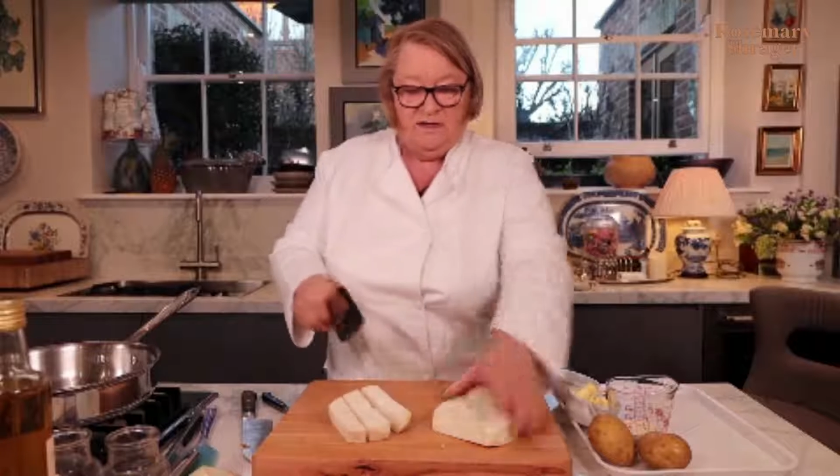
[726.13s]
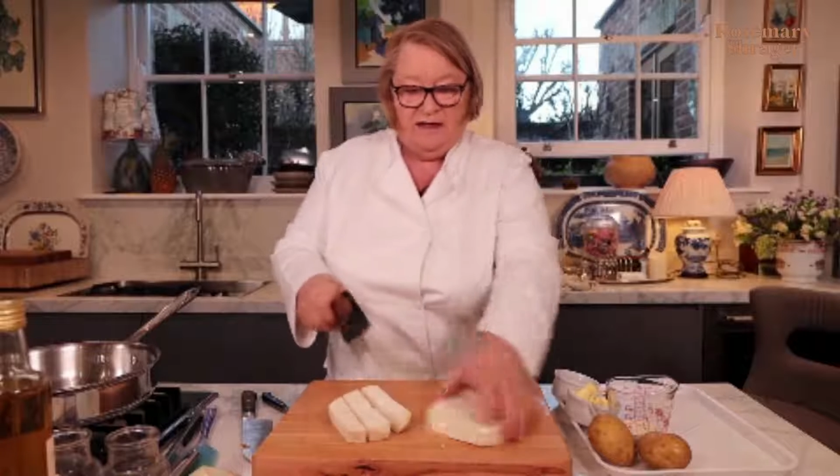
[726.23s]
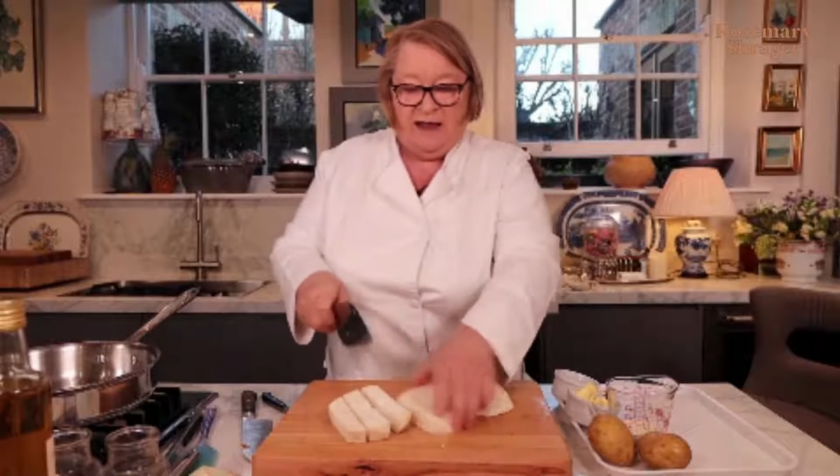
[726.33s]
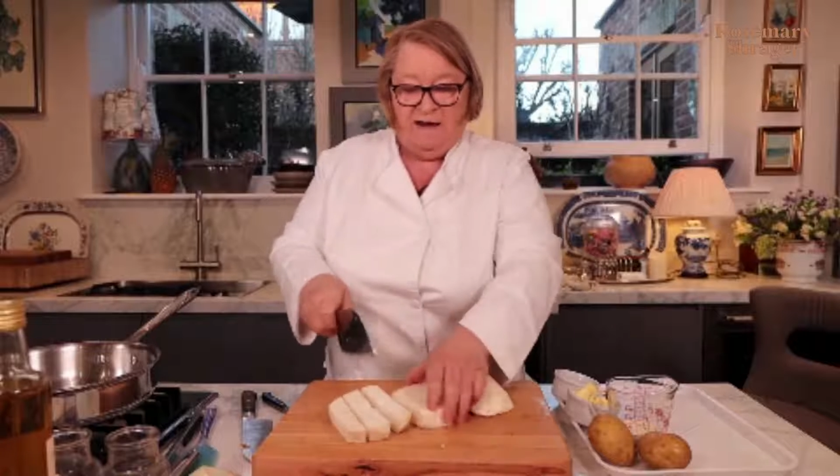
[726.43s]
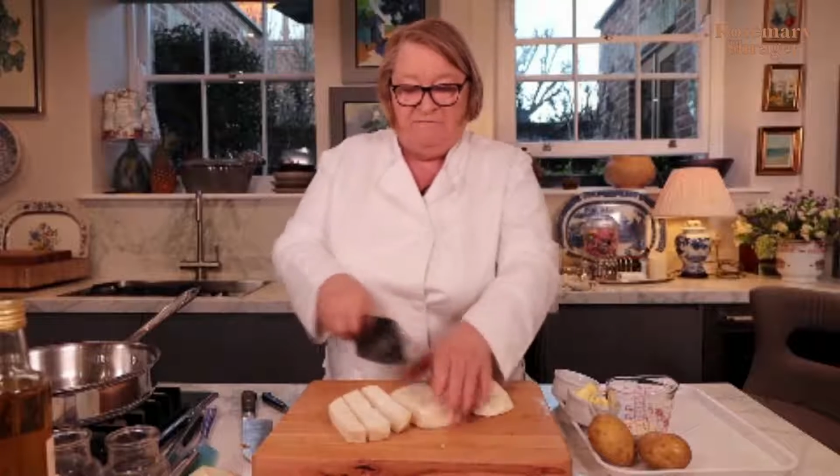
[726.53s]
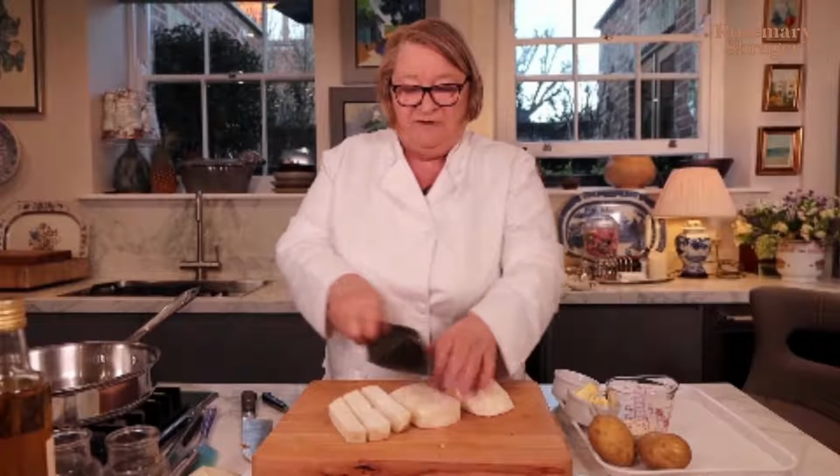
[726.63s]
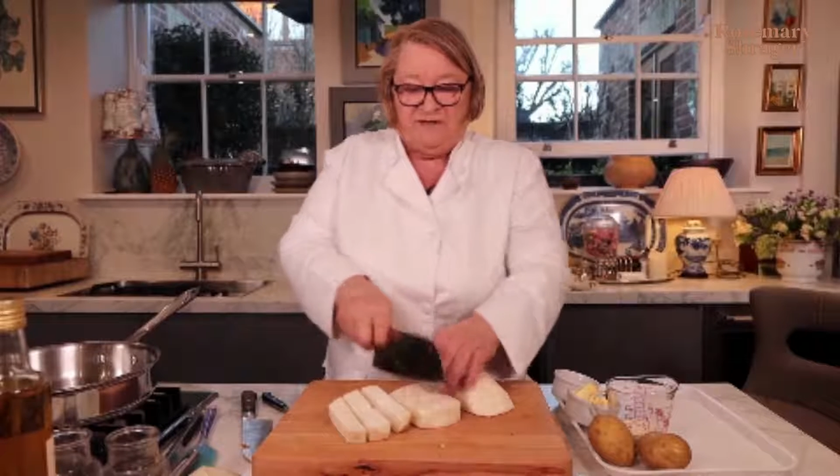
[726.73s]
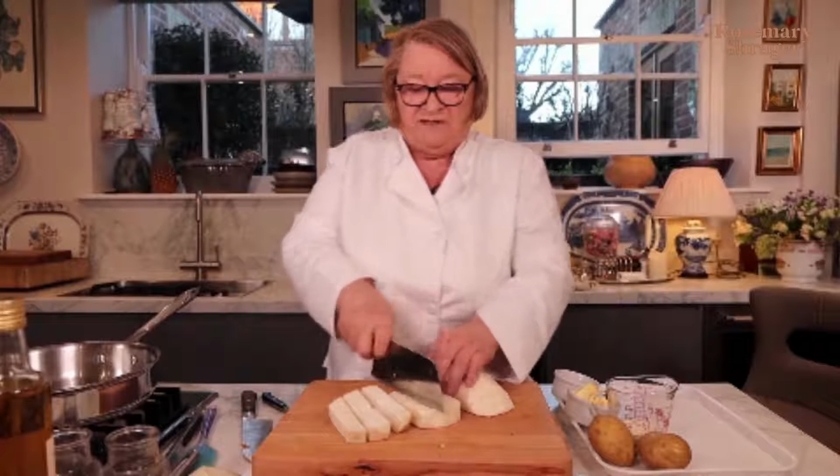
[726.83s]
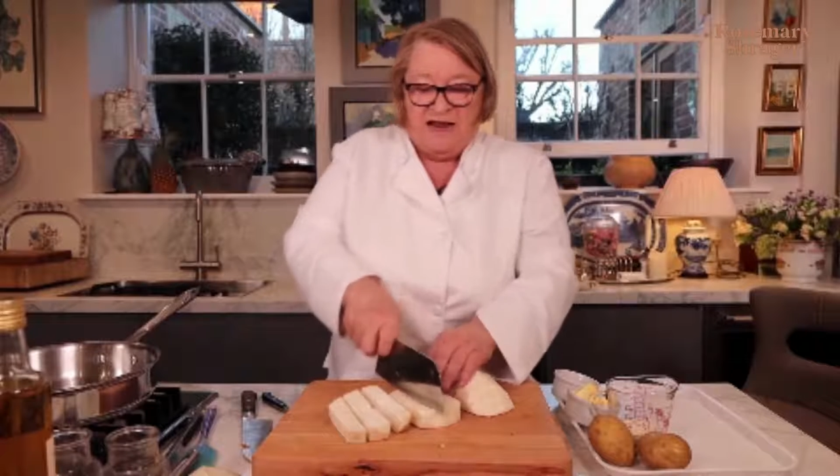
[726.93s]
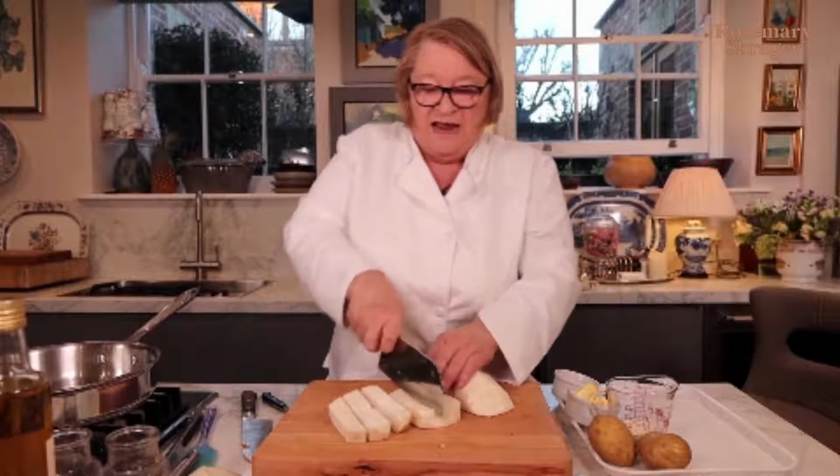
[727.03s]
Every
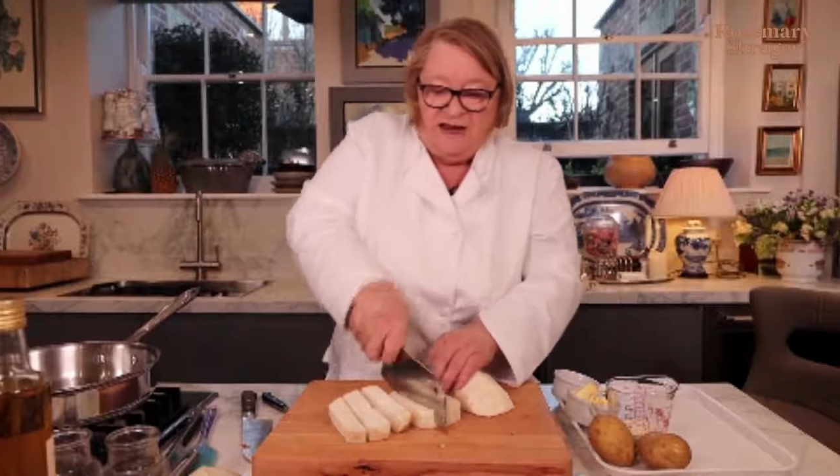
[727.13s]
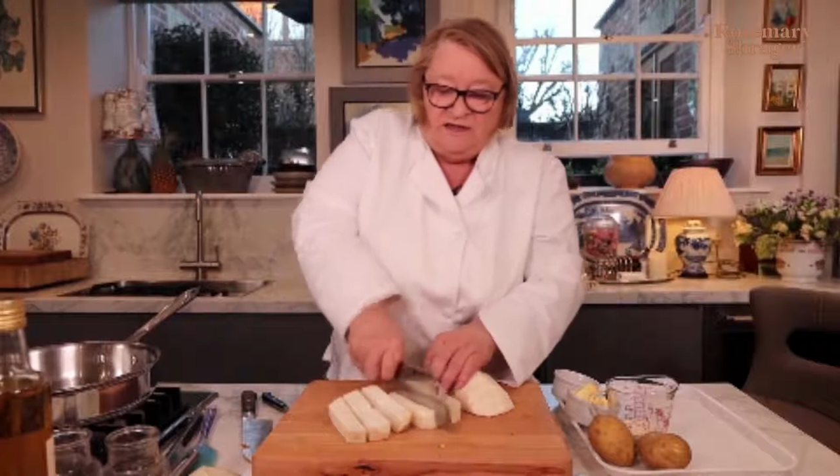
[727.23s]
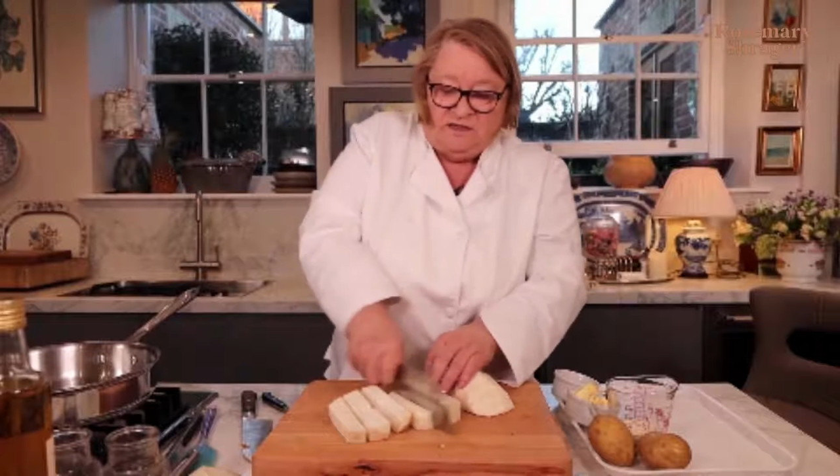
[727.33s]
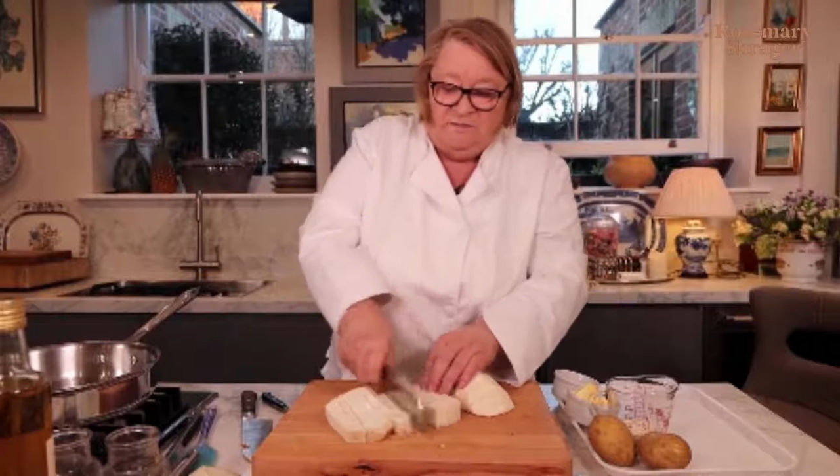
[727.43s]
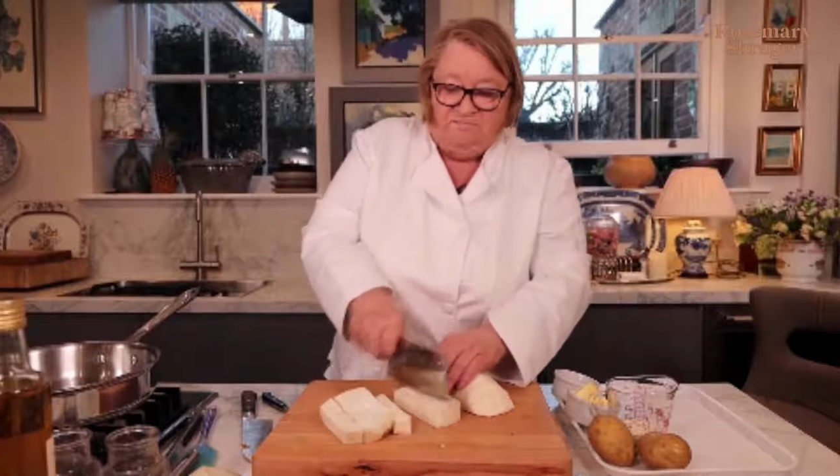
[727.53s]
stage